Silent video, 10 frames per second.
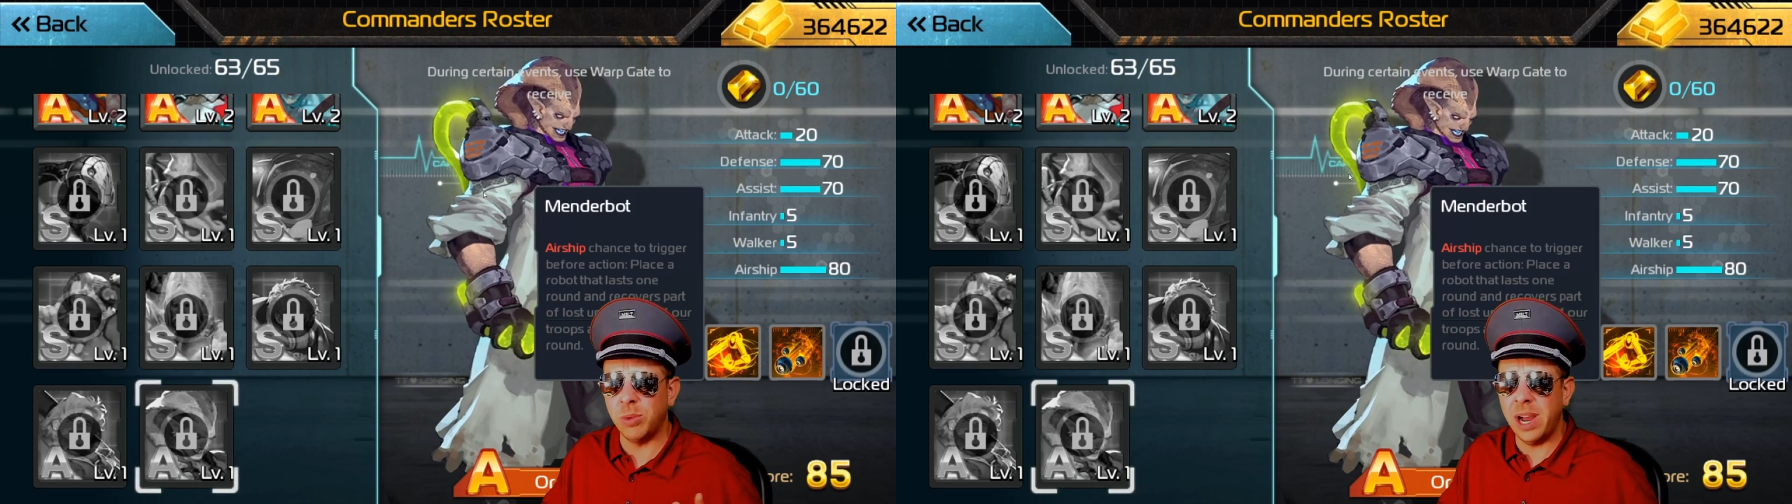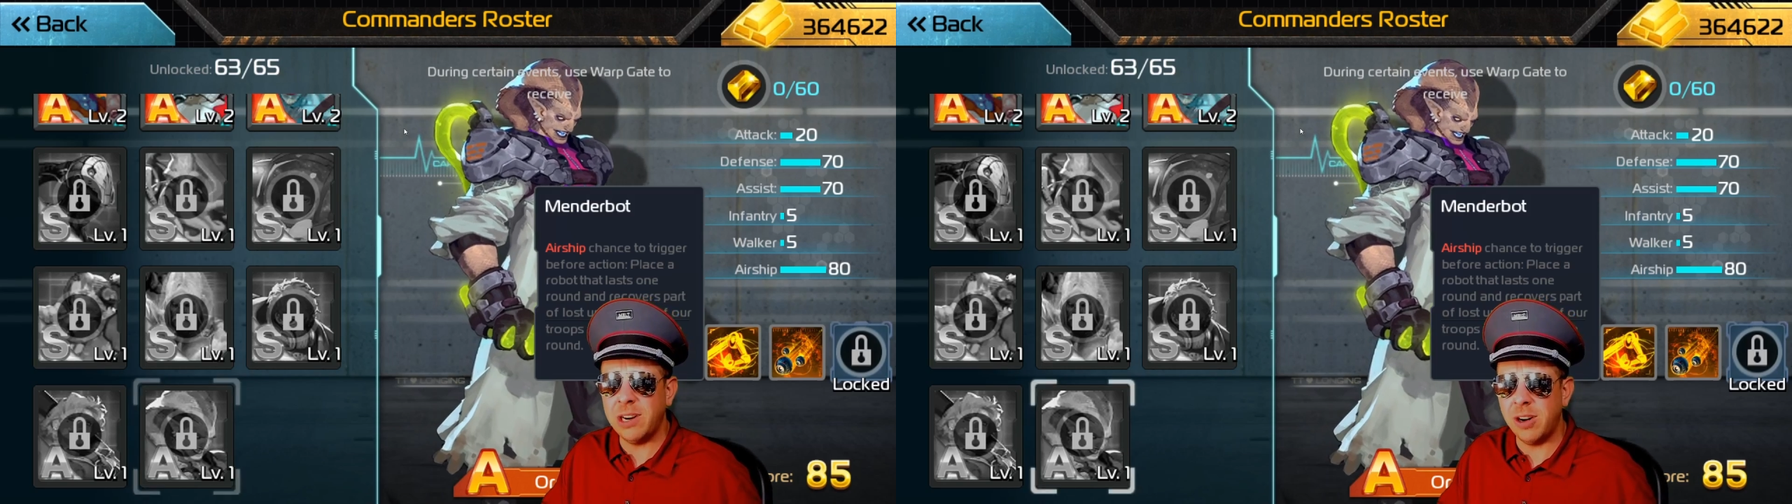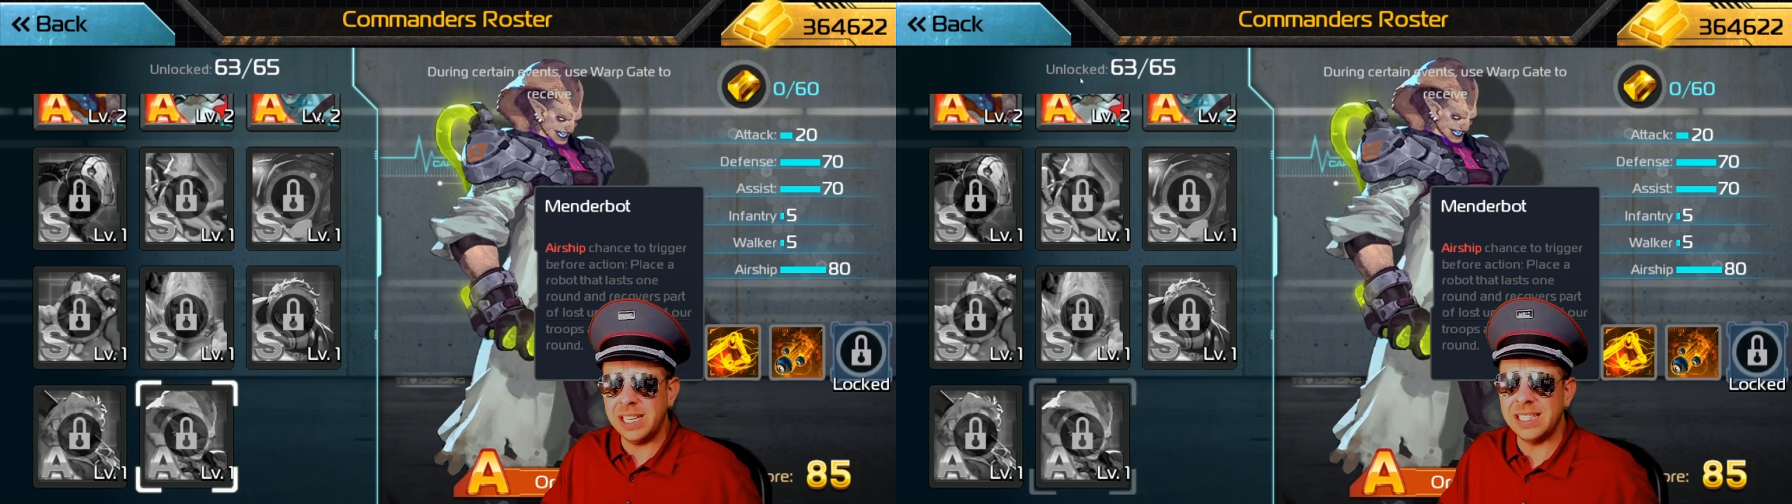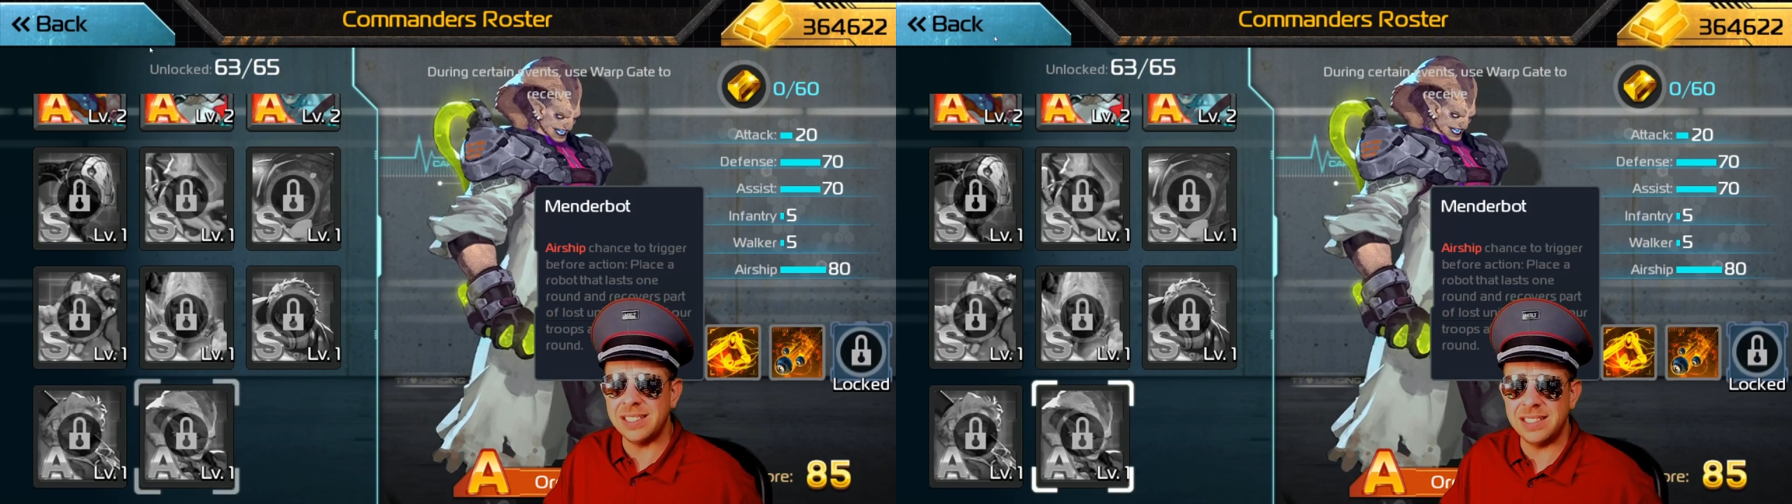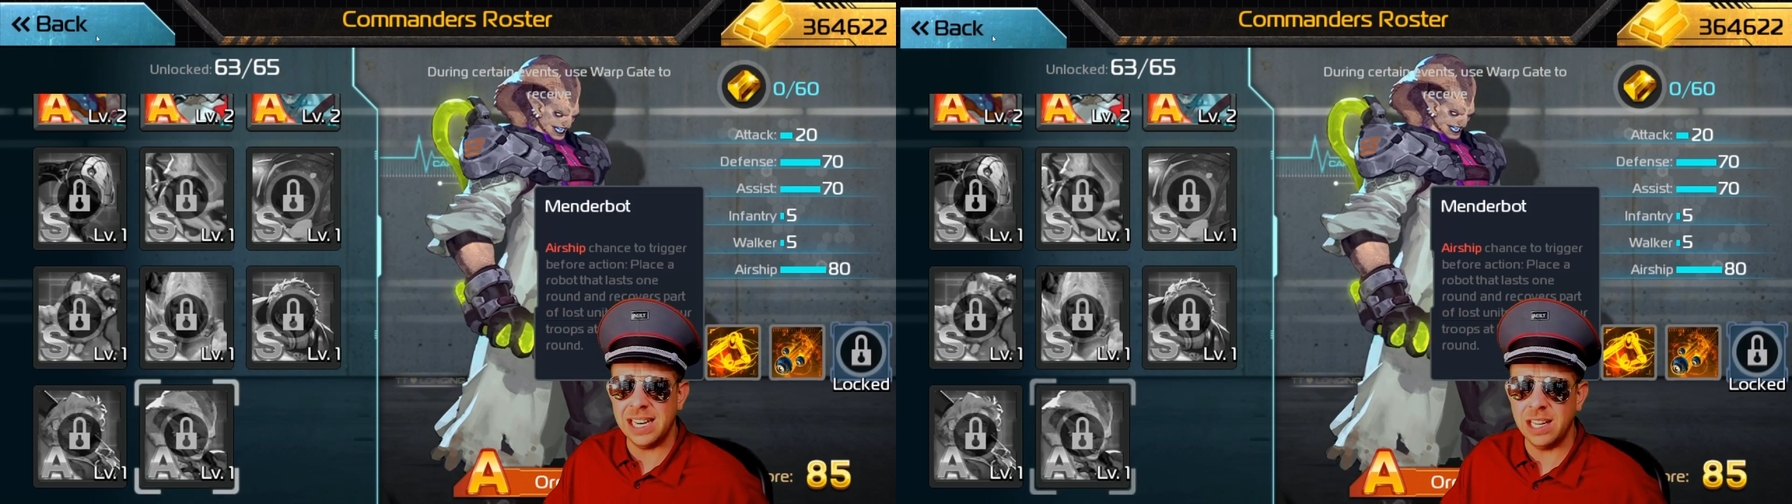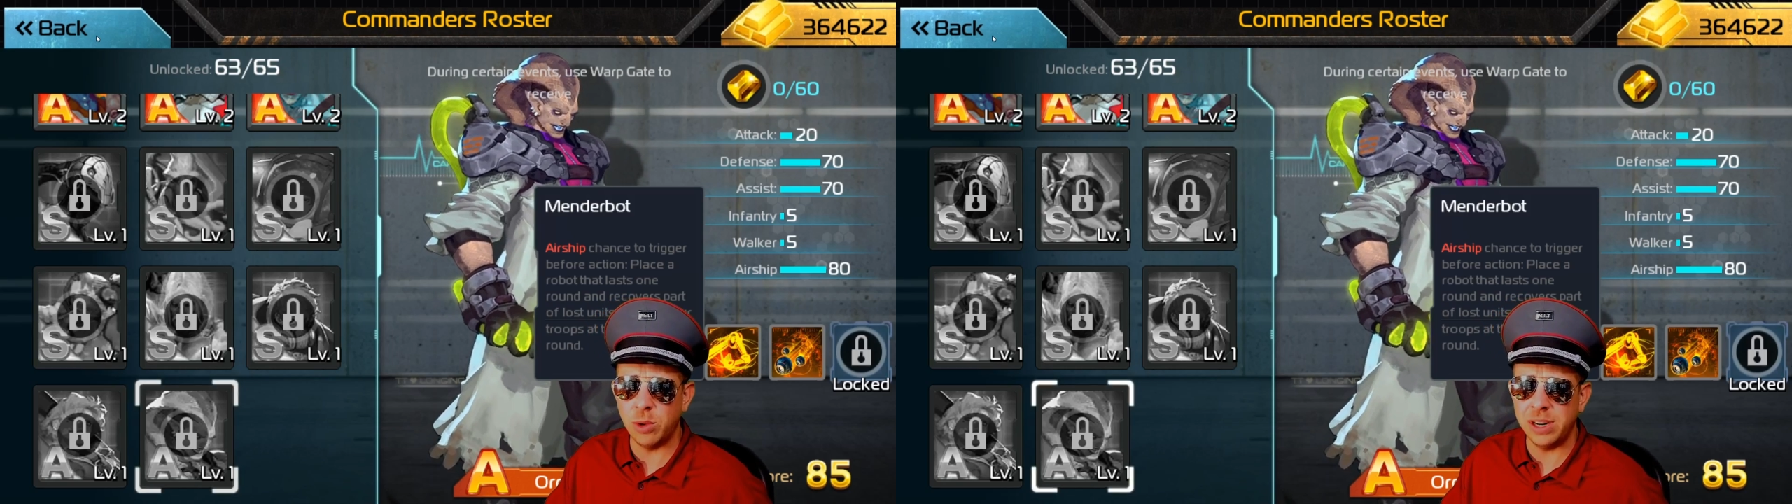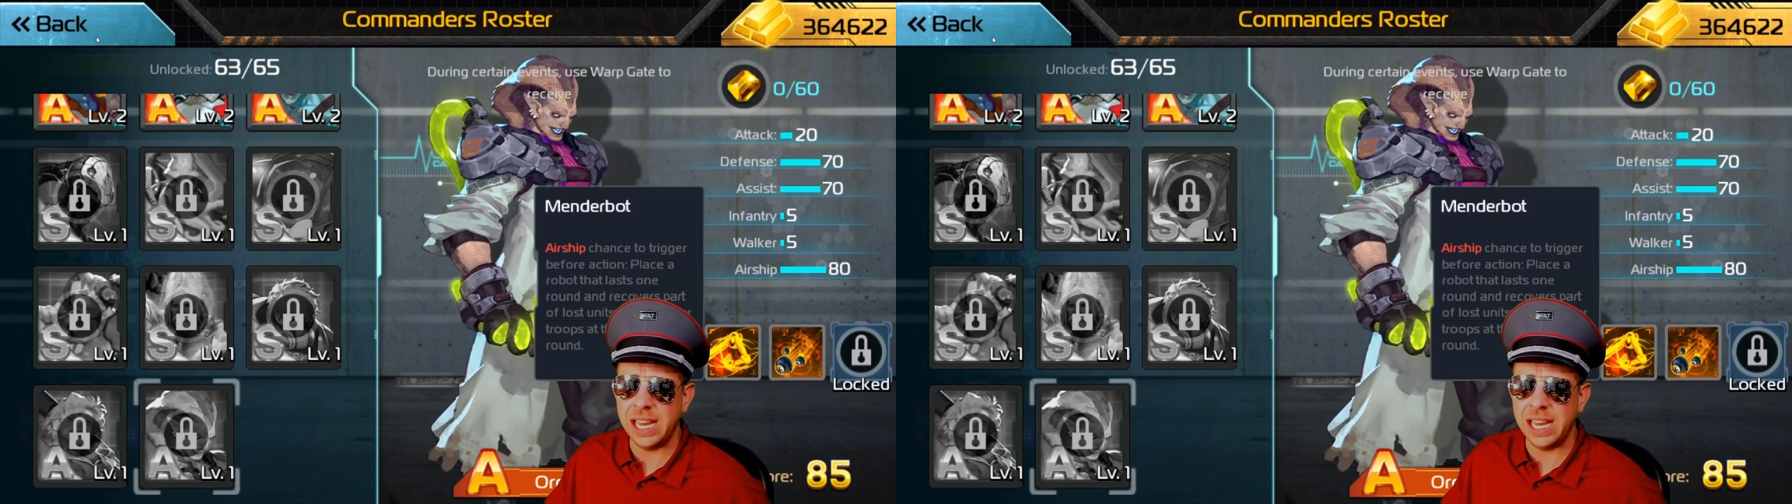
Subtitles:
Reinhardt against Stella where he